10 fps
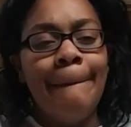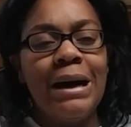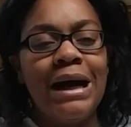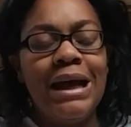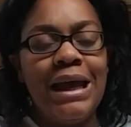
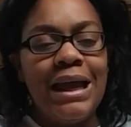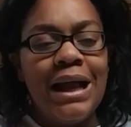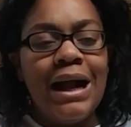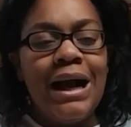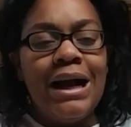But
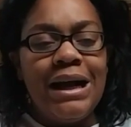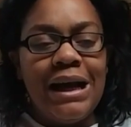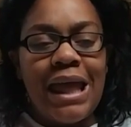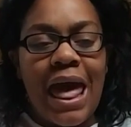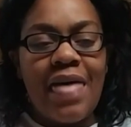
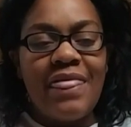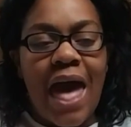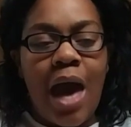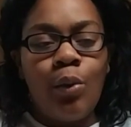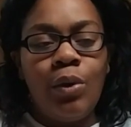yeah,
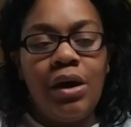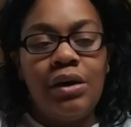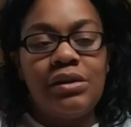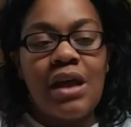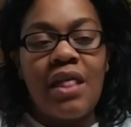that
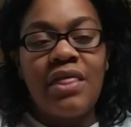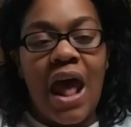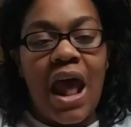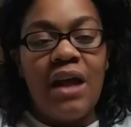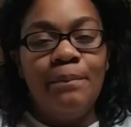was
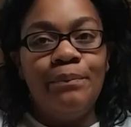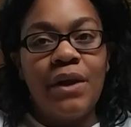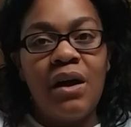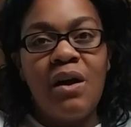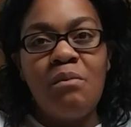that.
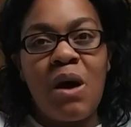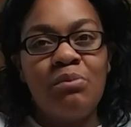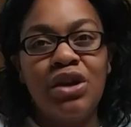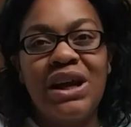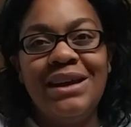
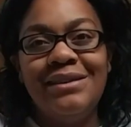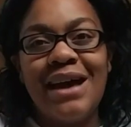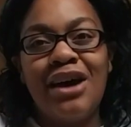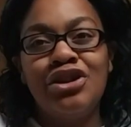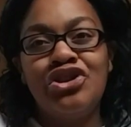I'm looking
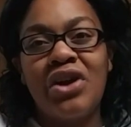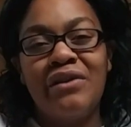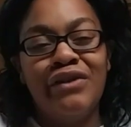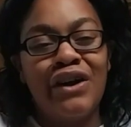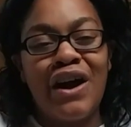down and try
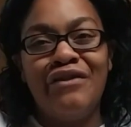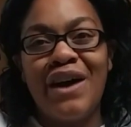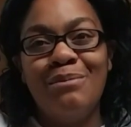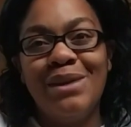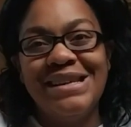to figure out if
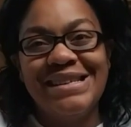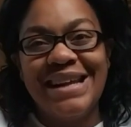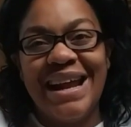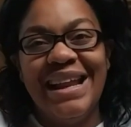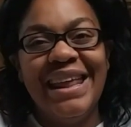I missed
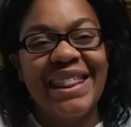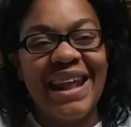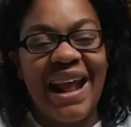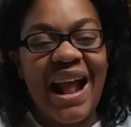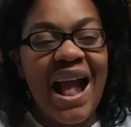
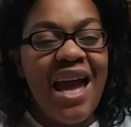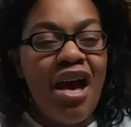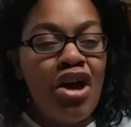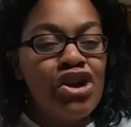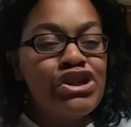anything.
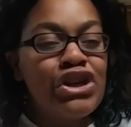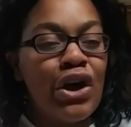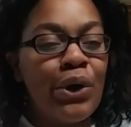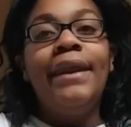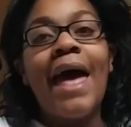
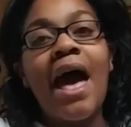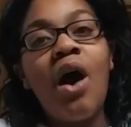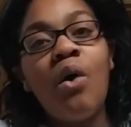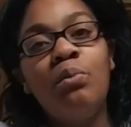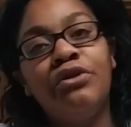So
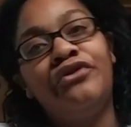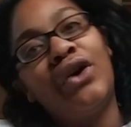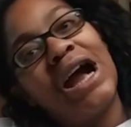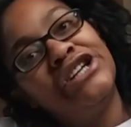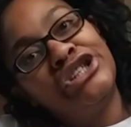now,
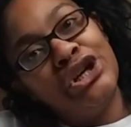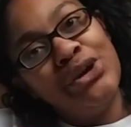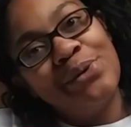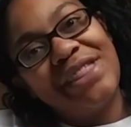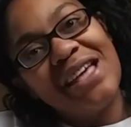before I show
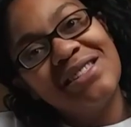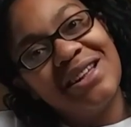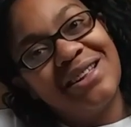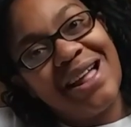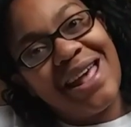you what they
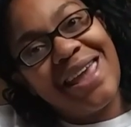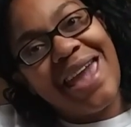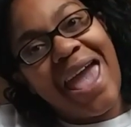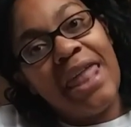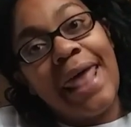look like
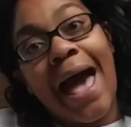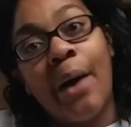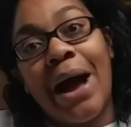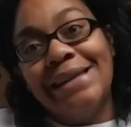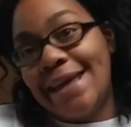and
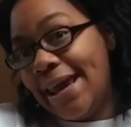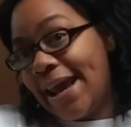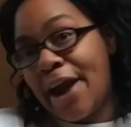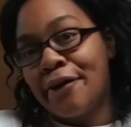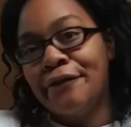how I take
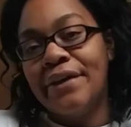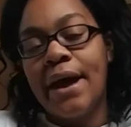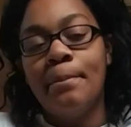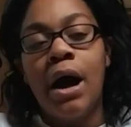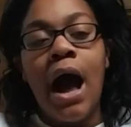care of
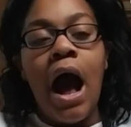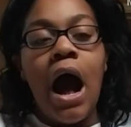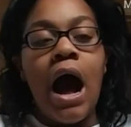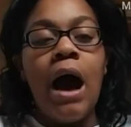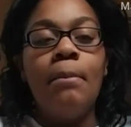them,
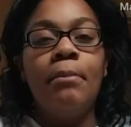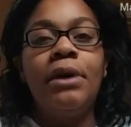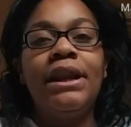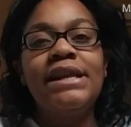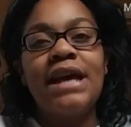I'm
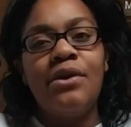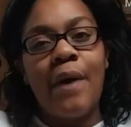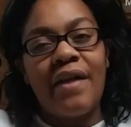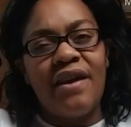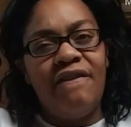going to tell you
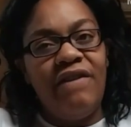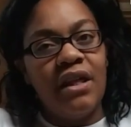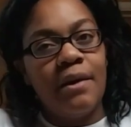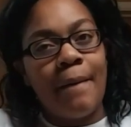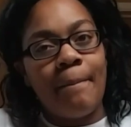how they
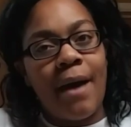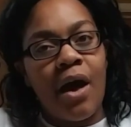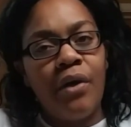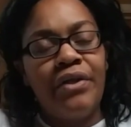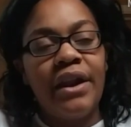feel in my
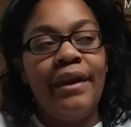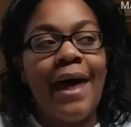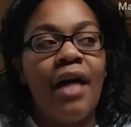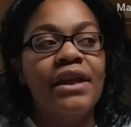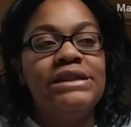mouth.
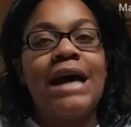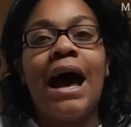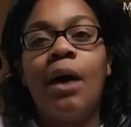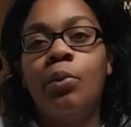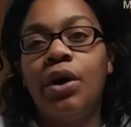Now, the
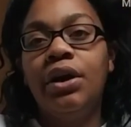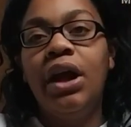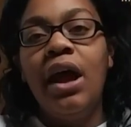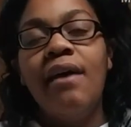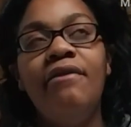top
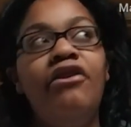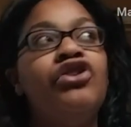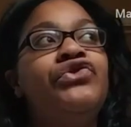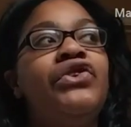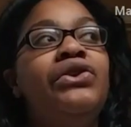one
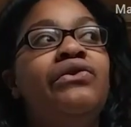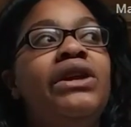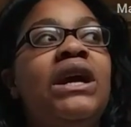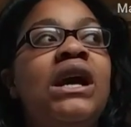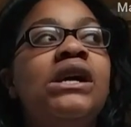feels really,
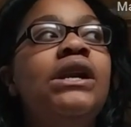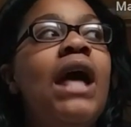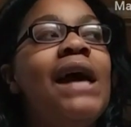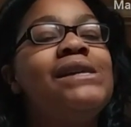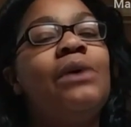really good,
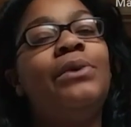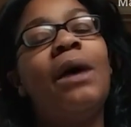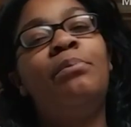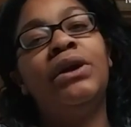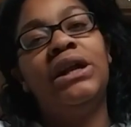except when
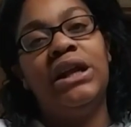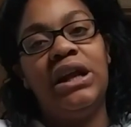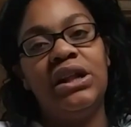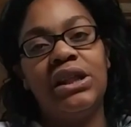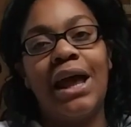I put it
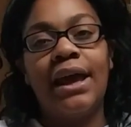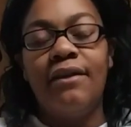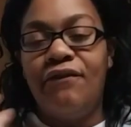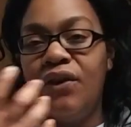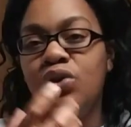in, like,
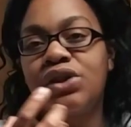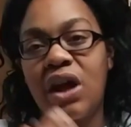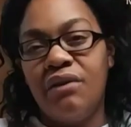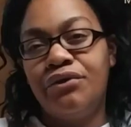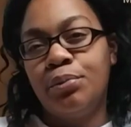it feels
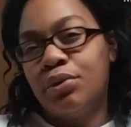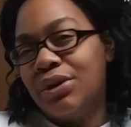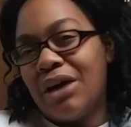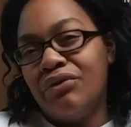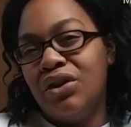comfortable.
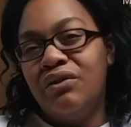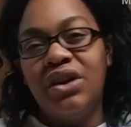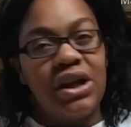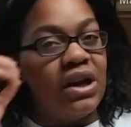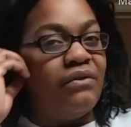Not really,
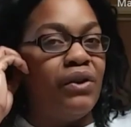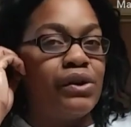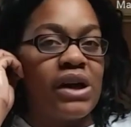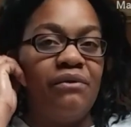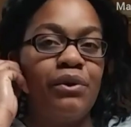really good. It
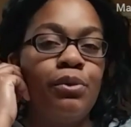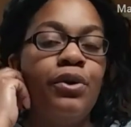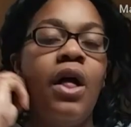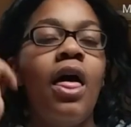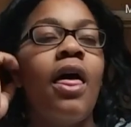feels
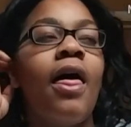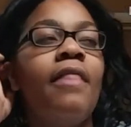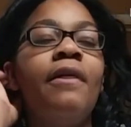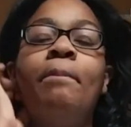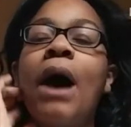comfortable.
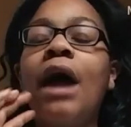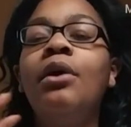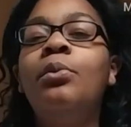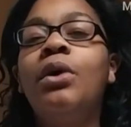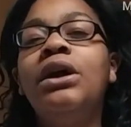The
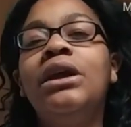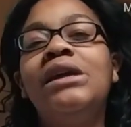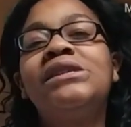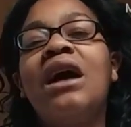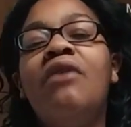bottom one
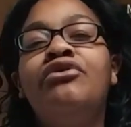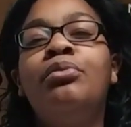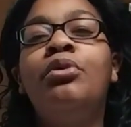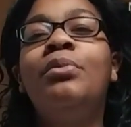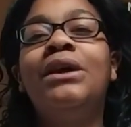is
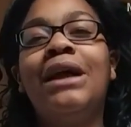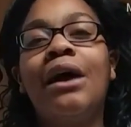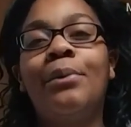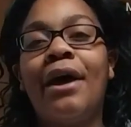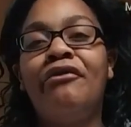comfortable, but,
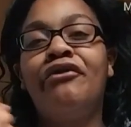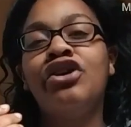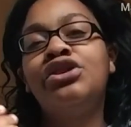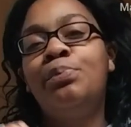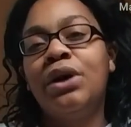like, when I
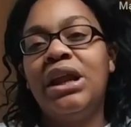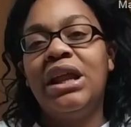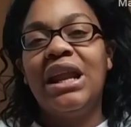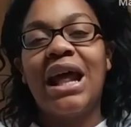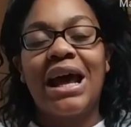first put
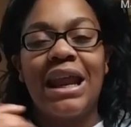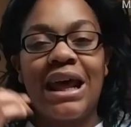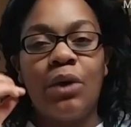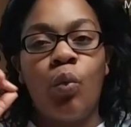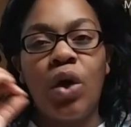it in, I kind
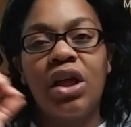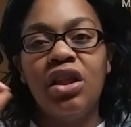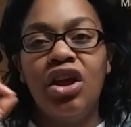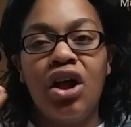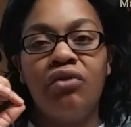of got to
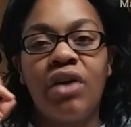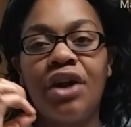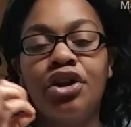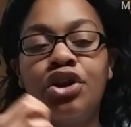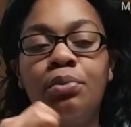wiggle it
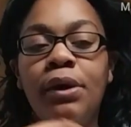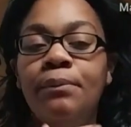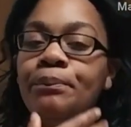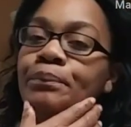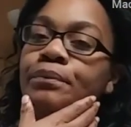around a little bit.